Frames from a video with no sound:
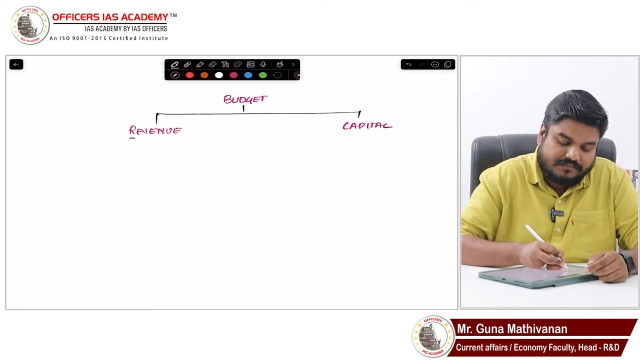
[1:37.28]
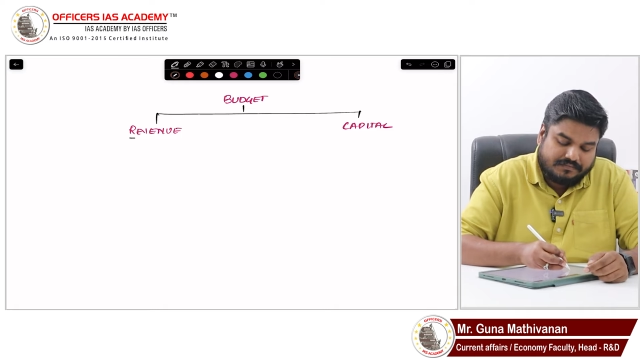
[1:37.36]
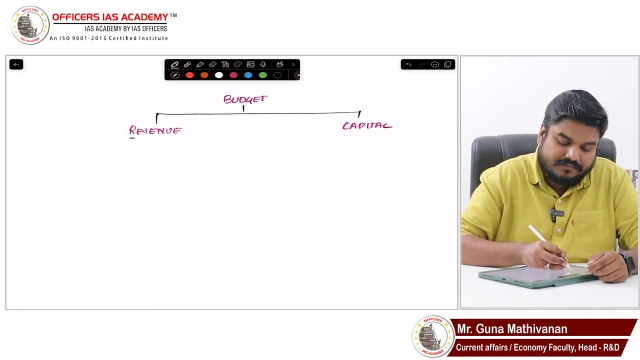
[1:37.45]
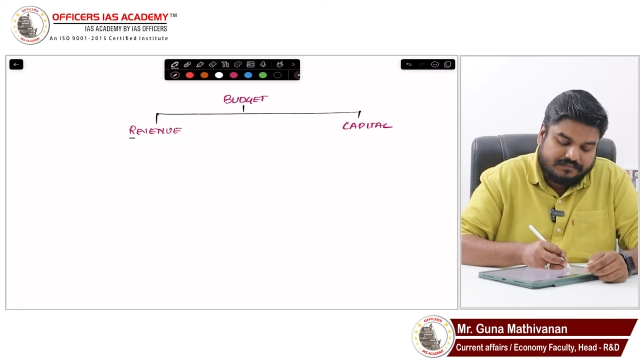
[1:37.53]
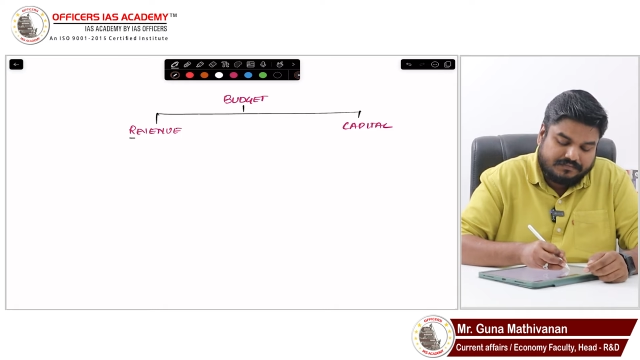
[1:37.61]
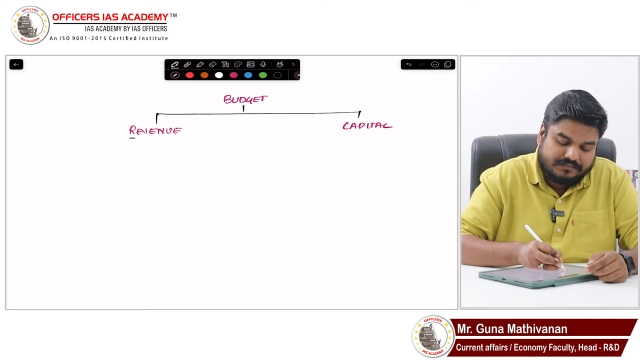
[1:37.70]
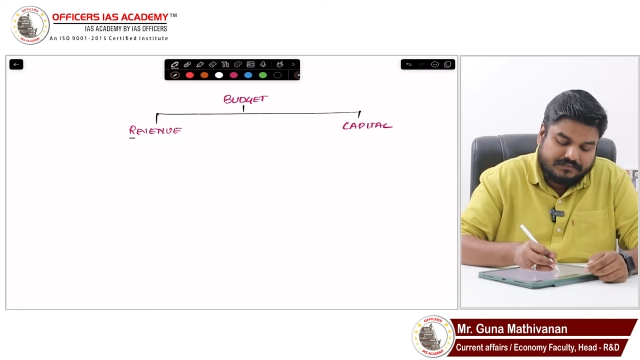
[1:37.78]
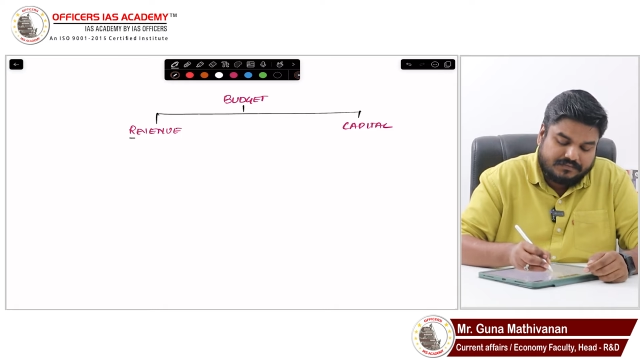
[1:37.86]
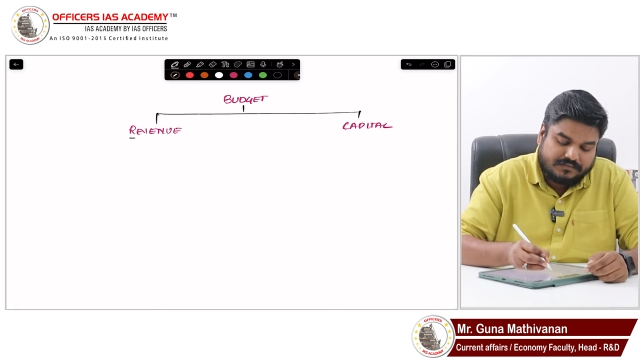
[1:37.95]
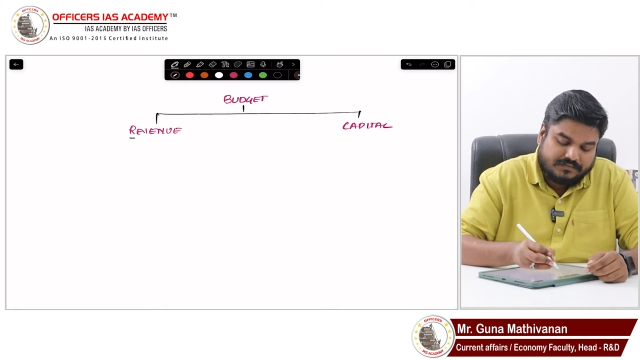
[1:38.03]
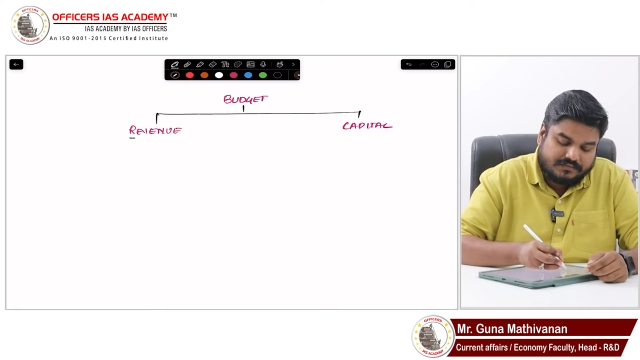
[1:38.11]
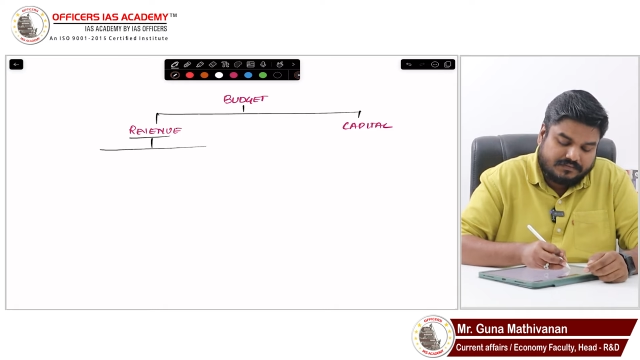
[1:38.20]

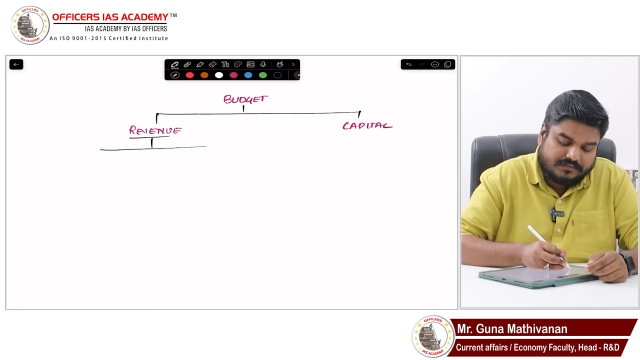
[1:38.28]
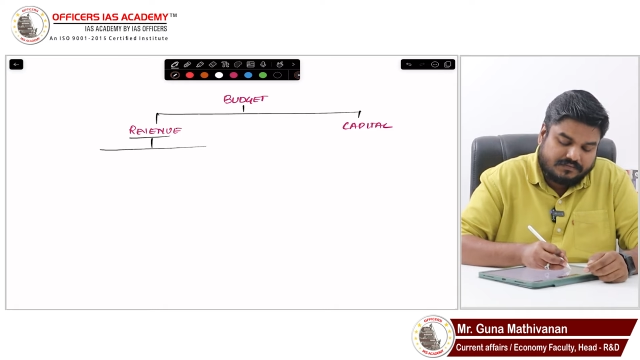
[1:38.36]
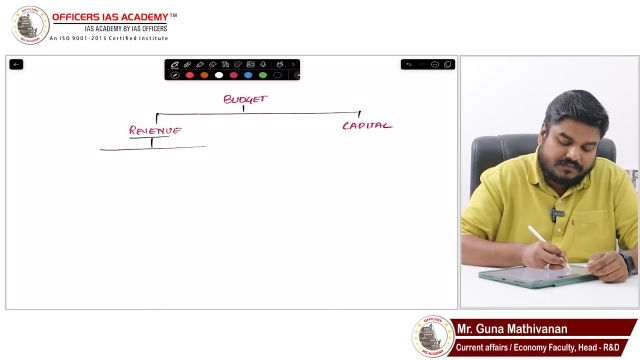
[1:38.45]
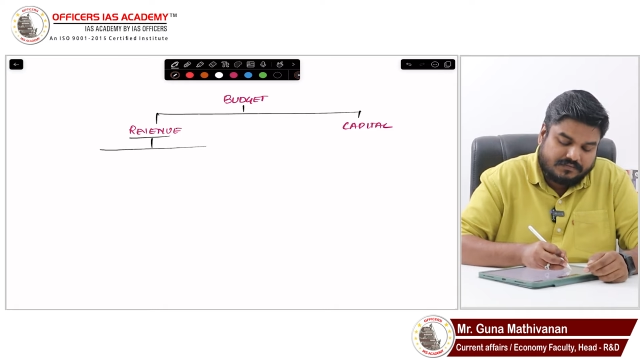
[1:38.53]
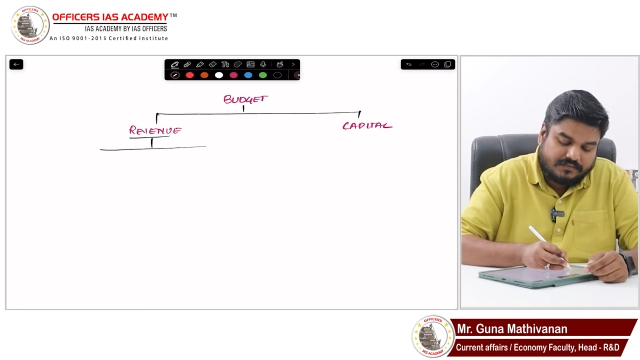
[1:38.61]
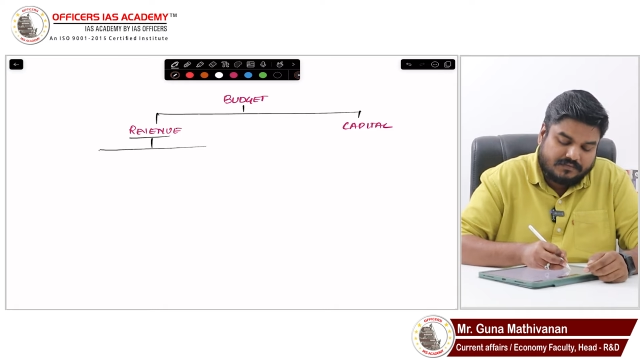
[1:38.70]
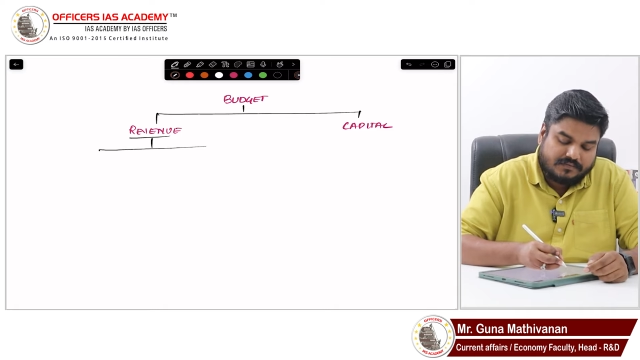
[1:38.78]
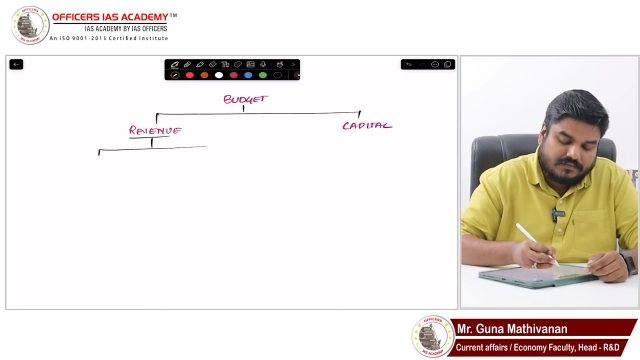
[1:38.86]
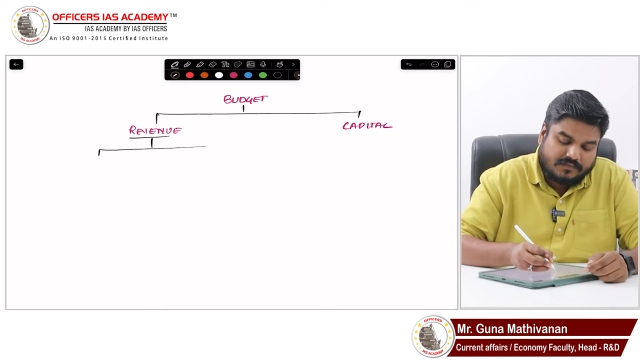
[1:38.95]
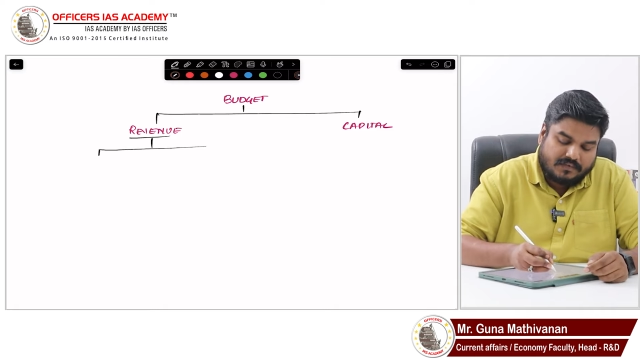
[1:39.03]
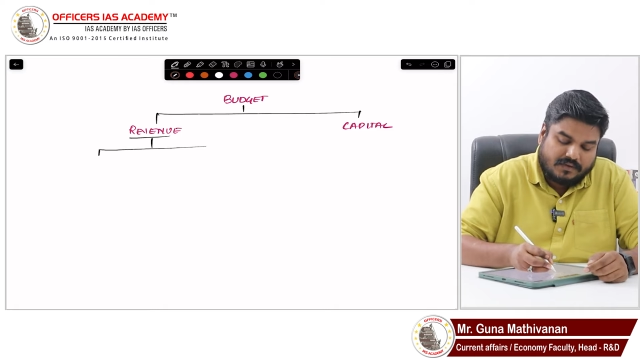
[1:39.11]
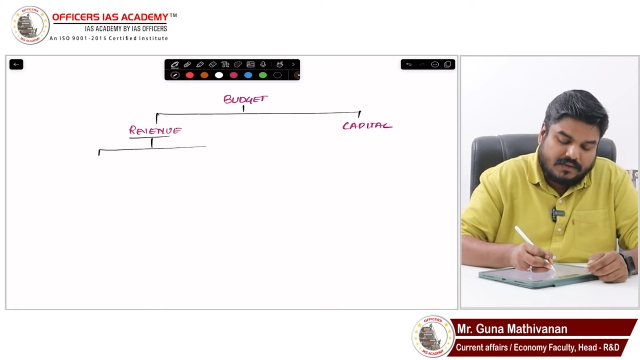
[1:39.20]

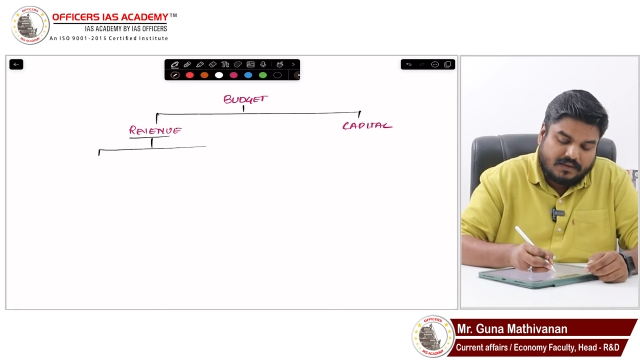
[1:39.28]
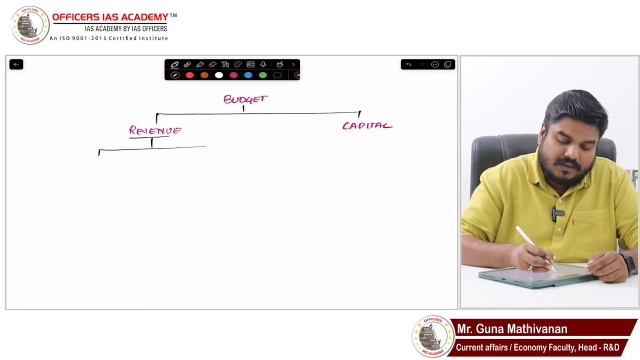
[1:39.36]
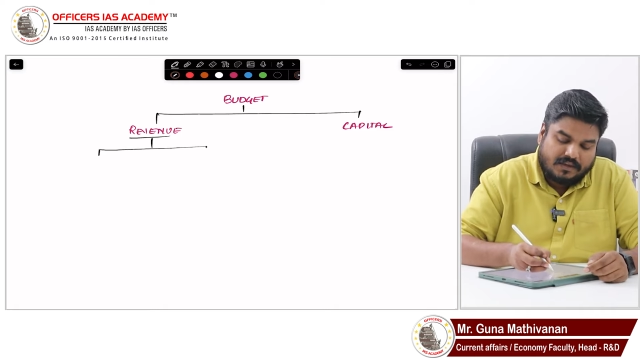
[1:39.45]
[no speech]